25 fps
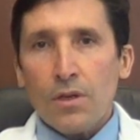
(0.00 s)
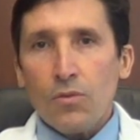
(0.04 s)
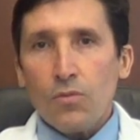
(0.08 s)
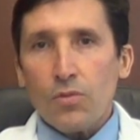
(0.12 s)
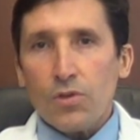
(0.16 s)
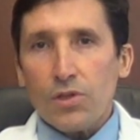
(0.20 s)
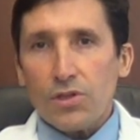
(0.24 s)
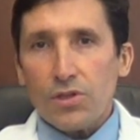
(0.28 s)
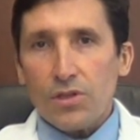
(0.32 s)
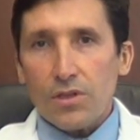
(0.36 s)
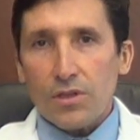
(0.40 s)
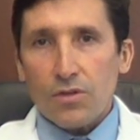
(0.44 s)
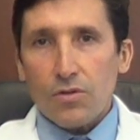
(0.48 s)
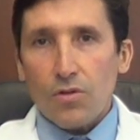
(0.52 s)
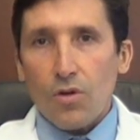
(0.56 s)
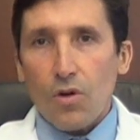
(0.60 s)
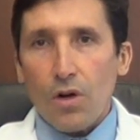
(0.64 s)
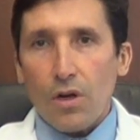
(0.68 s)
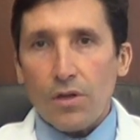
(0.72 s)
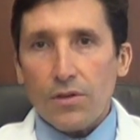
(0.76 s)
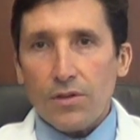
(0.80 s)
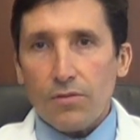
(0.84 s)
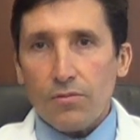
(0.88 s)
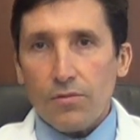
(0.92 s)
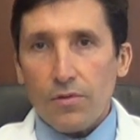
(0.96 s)
which is
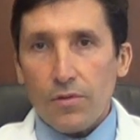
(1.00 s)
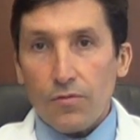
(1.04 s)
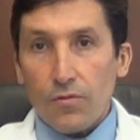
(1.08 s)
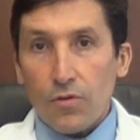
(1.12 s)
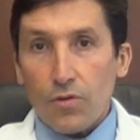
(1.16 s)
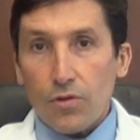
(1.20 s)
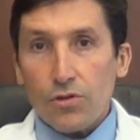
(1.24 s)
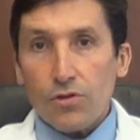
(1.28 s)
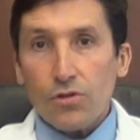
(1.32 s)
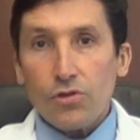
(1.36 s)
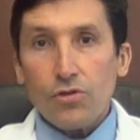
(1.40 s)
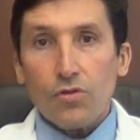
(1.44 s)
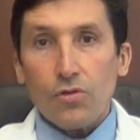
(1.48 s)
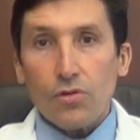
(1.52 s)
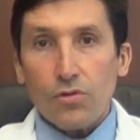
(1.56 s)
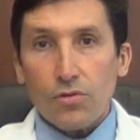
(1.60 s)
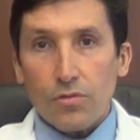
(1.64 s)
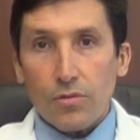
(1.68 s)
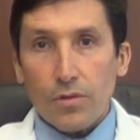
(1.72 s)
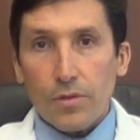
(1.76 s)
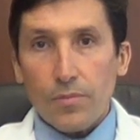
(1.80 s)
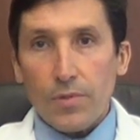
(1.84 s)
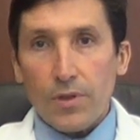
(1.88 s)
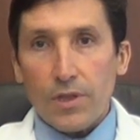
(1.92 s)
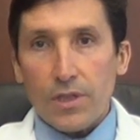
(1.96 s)
called a reverse shoulder
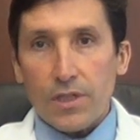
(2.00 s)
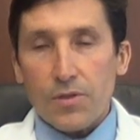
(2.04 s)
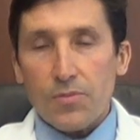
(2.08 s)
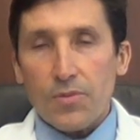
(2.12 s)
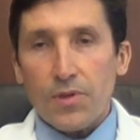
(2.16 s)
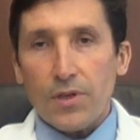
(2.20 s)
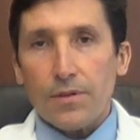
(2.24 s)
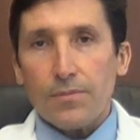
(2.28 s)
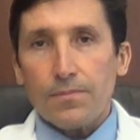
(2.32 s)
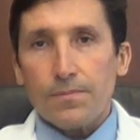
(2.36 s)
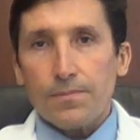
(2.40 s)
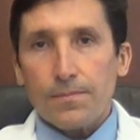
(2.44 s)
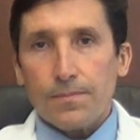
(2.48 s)
replacement.